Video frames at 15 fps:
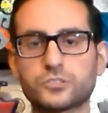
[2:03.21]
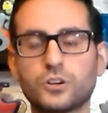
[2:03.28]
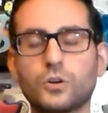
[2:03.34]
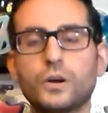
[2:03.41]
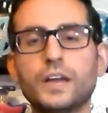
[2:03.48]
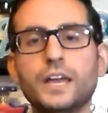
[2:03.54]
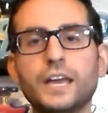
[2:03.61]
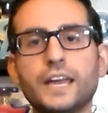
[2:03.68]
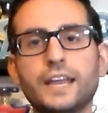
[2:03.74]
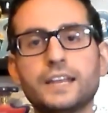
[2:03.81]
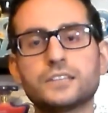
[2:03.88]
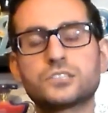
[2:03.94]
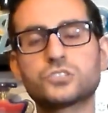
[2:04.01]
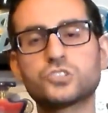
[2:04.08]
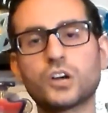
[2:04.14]
So
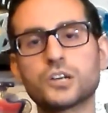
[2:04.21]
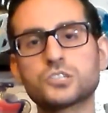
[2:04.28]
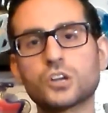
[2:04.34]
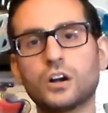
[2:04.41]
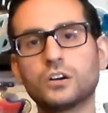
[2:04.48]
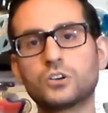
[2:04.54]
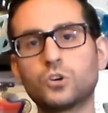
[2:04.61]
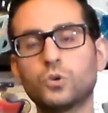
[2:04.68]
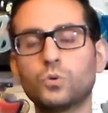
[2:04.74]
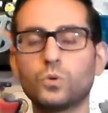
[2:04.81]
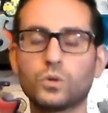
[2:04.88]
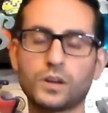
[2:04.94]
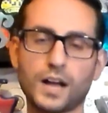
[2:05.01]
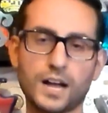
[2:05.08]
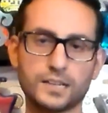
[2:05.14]
it is such a
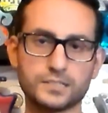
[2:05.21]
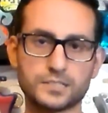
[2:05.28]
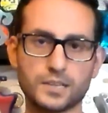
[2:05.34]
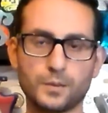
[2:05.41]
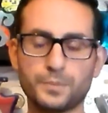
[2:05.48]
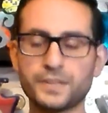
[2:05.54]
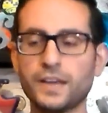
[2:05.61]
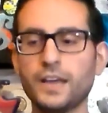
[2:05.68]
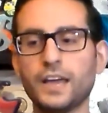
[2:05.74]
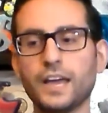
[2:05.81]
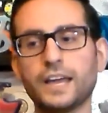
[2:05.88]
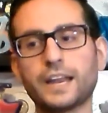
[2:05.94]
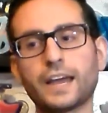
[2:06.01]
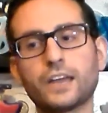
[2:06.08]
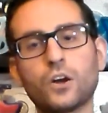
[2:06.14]
cool concept,
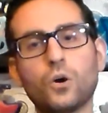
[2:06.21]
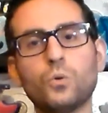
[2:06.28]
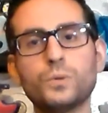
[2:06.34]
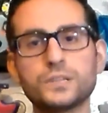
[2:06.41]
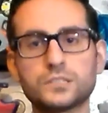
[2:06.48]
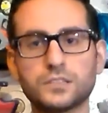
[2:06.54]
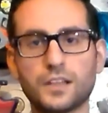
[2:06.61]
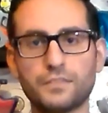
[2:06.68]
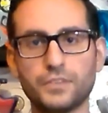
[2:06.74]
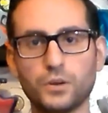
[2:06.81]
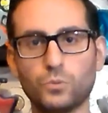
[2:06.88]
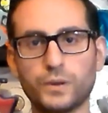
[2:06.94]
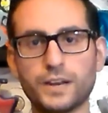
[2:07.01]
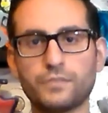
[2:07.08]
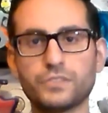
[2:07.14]
and I always love
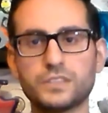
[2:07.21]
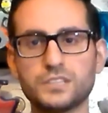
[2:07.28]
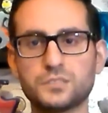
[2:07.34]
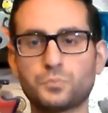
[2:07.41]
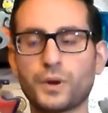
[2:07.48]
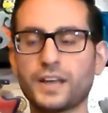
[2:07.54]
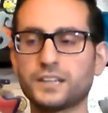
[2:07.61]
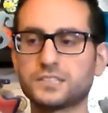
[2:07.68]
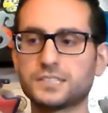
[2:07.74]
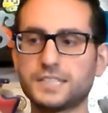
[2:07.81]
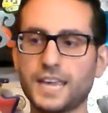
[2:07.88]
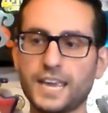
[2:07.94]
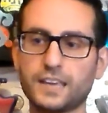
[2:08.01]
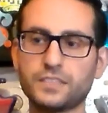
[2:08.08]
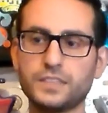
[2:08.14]
it whenever these brands
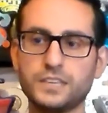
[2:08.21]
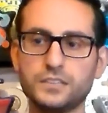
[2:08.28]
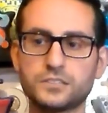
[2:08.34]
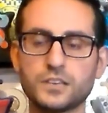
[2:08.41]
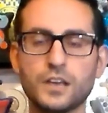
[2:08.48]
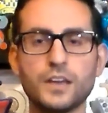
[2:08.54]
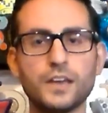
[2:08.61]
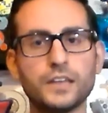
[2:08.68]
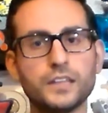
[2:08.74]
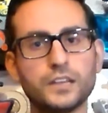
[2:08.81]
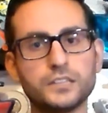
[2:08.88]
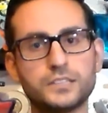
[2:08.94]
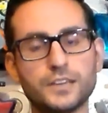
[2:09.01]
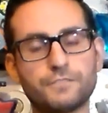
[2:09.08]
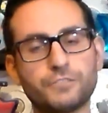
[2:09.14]
take these
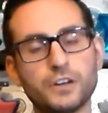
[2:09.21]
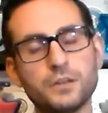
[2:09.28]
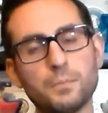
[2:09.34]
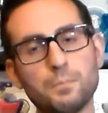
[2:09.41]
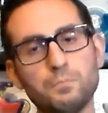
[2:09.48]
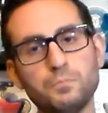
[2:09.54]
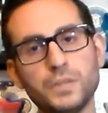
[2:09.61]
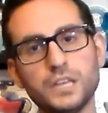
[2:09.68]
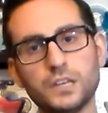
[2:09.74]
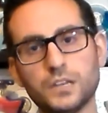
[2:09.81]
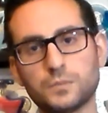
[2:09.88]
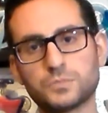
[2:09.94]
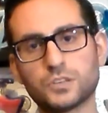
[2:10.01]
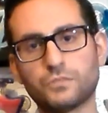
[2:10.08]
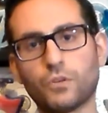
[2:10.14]
different
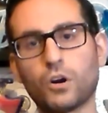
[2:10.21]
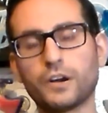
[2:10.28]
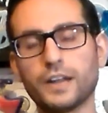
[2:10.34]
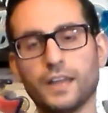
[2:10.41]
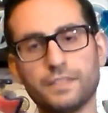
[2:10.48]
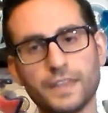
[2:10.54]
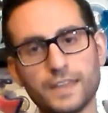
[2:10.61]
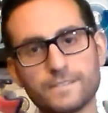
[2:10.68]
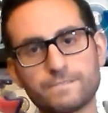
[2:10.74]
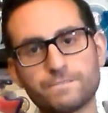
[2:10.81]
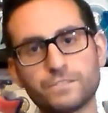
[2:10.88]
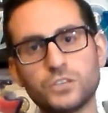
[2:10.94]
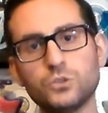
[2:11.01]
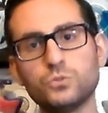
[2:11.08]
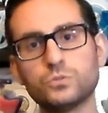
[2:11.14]
mediums of art and they
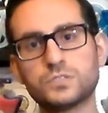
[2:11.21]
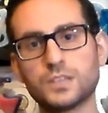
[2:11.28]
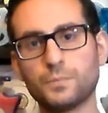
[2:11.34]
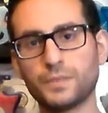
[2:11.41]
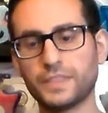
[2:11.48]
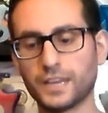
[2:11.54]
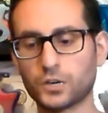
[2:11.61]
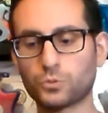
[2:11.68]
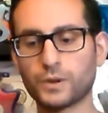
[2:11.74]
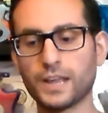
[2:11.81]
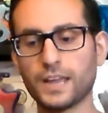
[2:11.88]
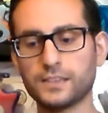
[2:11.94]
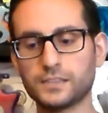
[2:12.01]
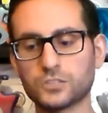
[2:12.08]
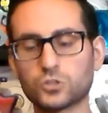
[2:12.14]
infuse them and they
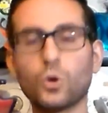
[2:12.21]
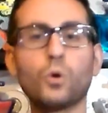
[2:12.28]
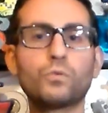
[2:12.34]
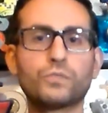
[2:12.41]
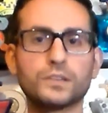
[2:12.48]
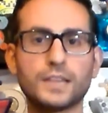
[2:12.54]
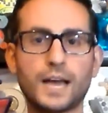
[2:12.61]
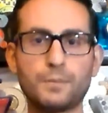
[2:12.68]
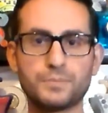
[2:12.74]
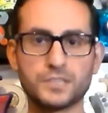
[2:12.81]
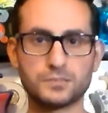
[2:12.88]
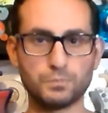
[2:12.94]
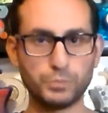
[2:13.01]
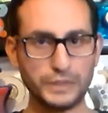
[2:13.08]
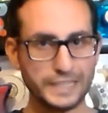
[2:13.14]
create this overlap,
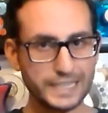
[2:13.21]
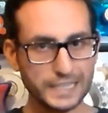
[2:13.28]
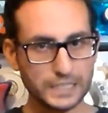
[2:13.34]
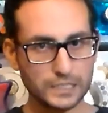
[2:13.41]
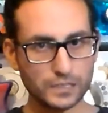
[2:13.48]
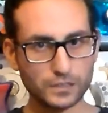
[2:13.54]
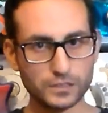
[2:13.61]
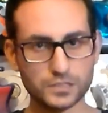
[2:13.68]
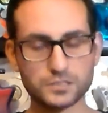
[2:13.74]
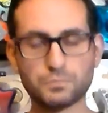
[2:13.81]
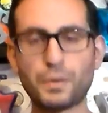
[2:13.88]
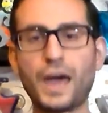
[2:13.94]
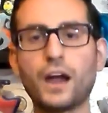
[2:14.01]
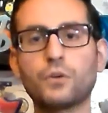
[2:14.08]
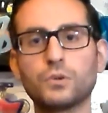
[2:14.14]
this bleed,
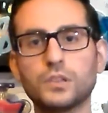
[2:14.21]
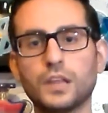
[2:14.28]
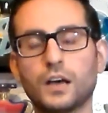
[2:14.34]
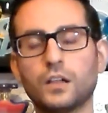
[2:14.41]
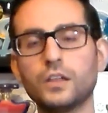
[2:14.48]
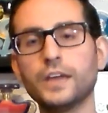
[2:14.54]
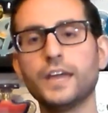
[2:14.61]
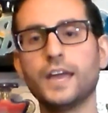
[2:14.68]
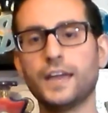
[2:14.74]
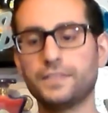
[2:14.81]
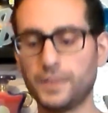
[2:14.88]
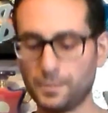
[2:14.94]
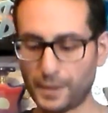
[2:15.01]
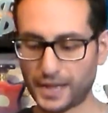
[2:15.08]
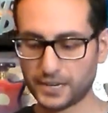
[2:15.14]
this parallel,
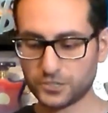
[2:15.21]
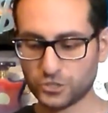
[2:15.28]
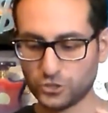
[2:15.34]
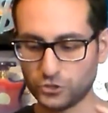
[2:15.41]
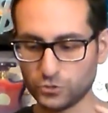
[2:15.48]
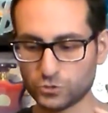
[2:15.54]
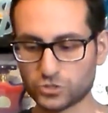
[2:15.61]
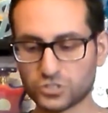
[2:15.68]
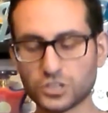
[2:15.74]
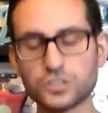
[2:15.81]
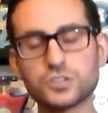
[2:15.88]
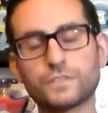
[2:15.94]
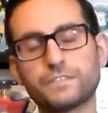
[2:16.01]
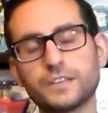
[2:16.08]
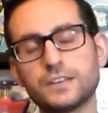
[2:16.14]
and they manage to do
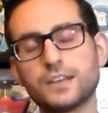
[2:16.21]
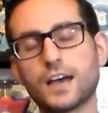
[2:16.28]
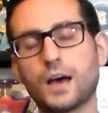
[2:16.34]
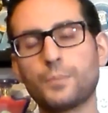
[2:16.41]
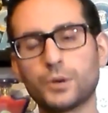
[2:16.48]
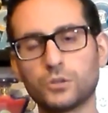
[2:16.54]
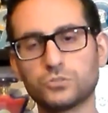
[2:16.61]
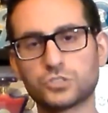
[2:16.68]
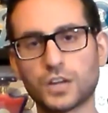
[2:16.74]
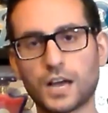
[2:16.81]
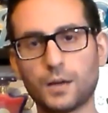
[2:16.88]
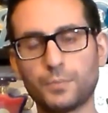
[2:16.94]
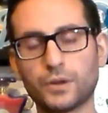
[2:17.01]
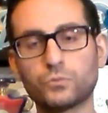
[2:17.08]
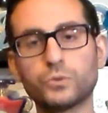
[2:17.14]
such a phenomenal
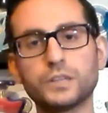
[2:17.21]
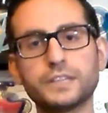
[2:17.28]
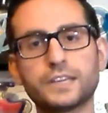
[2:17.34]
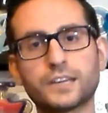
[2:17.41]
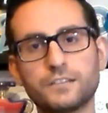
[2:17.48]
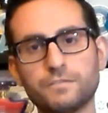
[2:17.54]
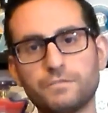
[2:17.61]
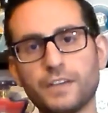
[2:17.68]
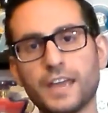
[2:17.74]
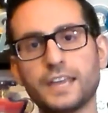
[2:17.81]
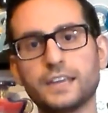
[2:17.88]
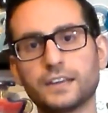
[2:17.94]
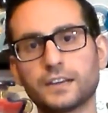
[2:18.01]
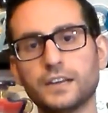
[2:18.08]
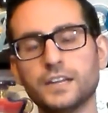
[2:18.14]
job at really
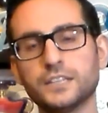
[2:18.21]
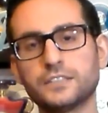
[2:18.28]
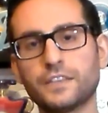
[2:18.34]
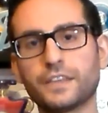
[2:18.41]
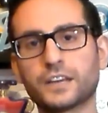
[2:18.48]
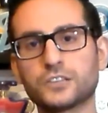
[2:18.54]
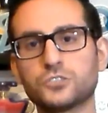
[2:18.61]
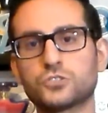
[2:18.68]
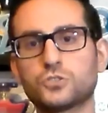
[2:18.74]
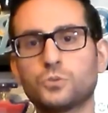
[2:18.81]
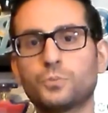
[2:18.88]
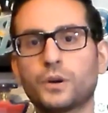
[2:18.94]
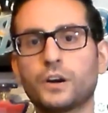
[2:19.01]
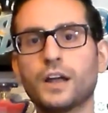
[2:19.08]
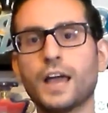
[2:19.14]
conveying to the
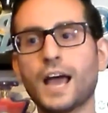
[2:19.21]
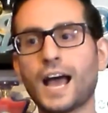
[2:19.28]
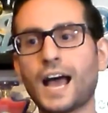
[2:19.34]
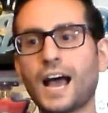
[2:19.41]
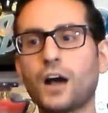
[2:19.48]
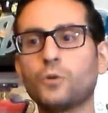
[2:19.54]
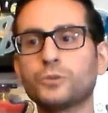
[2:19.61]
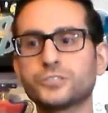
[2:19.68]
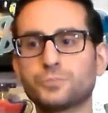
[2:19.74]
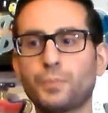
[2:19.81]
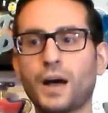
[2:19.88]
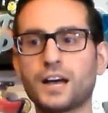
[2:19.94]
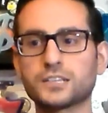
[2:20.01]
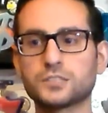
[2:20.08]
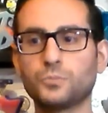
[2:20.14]
consumer how it's
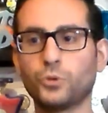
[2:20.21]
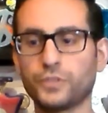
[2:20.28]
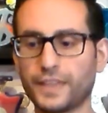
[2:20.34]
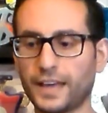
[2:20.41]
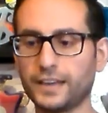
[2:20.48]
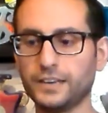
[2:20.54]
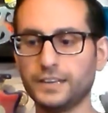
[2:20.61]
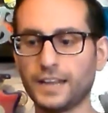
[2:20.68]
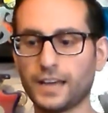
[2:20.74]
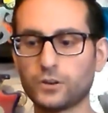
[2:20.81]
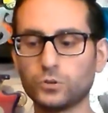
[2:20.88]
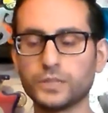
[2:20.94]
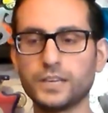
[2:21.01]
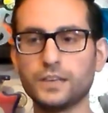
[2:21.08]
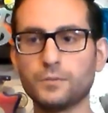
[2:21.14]
possible that
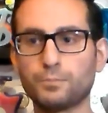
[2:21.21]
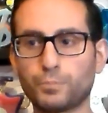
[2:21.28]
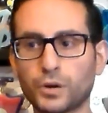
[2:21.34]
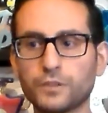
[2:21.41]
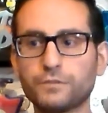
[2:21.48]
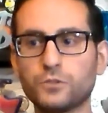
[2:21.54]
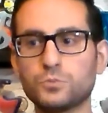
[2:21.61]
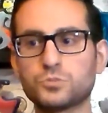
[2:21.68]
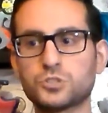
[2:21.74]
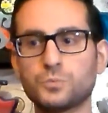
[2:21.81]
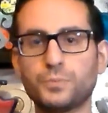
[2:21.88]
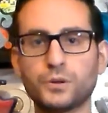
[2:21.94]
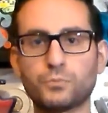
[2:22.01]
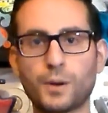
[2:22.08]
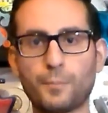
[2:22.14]
not only perfume
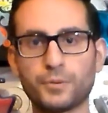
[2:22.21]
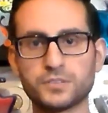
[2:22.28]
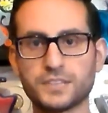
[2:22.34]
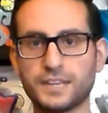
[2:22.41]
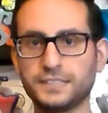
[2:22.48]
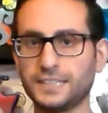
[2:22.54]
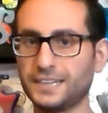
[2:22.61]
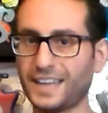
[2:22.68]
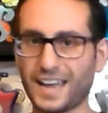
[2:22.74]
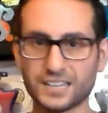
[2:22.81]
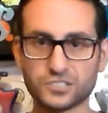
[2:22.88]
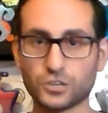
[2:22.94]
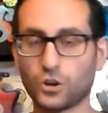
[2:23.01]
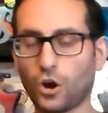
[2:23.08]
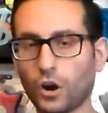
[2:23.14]
should be represented
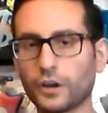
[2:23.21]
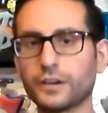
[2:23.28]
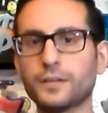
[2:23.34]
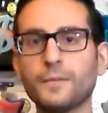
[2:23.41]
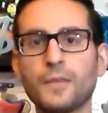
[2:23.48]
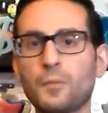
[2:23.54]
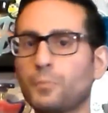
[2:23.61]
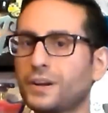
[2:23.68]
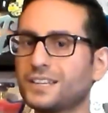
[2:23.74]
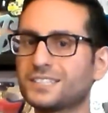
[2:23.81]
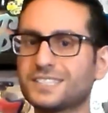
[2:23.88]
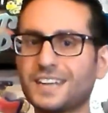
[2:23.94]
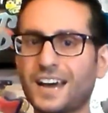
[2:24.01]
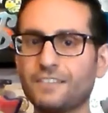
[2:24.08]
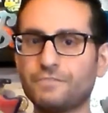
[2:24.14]
as an art, but
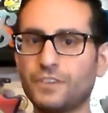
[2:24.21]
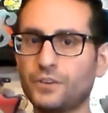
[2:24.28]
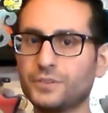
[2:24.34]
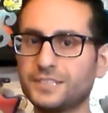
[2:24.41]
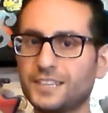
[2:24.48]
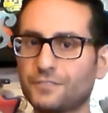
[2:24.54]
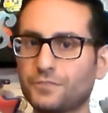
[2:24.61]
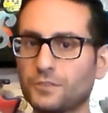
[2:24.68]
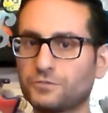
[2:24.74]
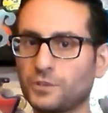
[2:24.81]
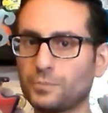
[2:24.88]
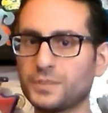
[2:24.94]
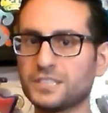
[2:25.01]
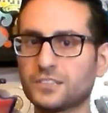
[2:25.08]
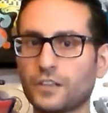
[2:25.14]
it's not very different
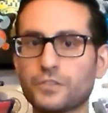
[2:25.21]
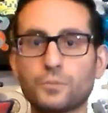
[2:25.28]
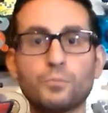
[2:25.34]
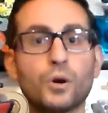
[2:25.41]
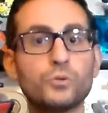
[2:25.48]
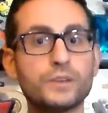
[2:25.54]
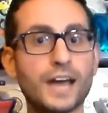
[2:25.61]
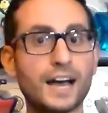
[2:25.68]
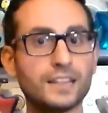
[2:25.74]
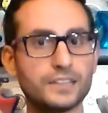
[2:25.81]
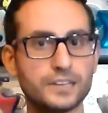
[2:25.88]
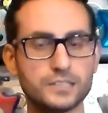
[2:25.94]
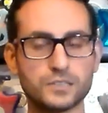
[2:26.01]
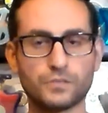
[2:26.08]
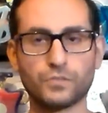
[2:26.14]
from these other
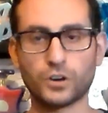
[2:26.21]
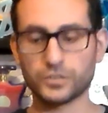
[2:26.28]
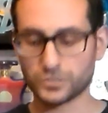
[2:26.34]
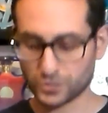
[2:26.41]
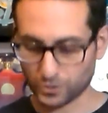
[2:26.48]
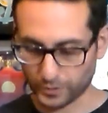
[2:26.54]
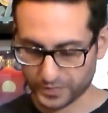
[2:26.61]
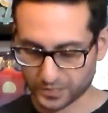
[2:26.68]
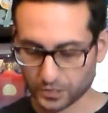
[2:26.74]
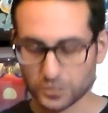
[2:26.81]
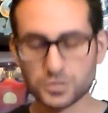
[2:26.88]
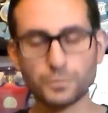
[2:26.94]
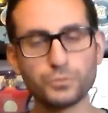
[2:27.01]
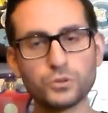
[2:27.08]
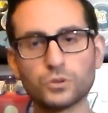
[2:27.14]
modalities of art. So it's
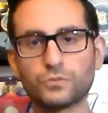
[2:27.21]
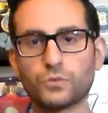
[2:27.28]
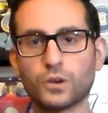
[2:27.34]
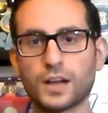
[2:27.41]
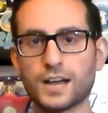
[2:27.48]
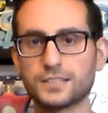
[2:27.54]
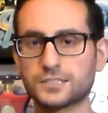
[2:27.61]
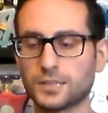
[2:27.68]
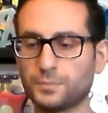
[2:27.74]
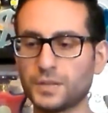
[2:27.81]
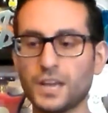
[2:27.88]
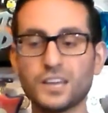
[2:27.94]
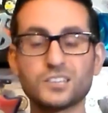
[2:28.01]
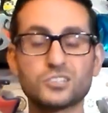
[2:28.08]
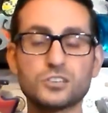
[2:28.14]
such a beautiful
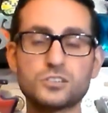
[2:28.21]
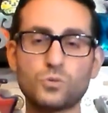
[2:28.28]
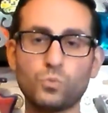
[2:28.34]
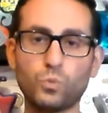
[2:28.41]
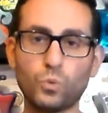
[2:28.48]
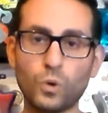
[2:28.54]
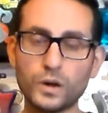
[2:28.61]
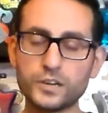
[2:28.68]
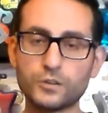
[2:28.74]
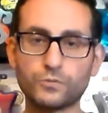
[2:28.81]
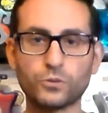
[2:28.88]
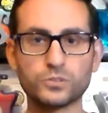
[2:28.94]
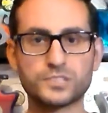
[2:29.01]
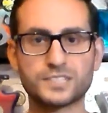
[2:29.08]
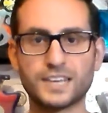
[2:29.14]
concept, such a
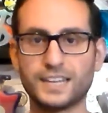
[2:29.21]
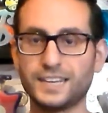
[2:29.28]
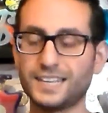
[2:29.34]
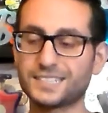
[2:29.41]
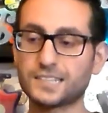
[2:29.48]
wonderful scent.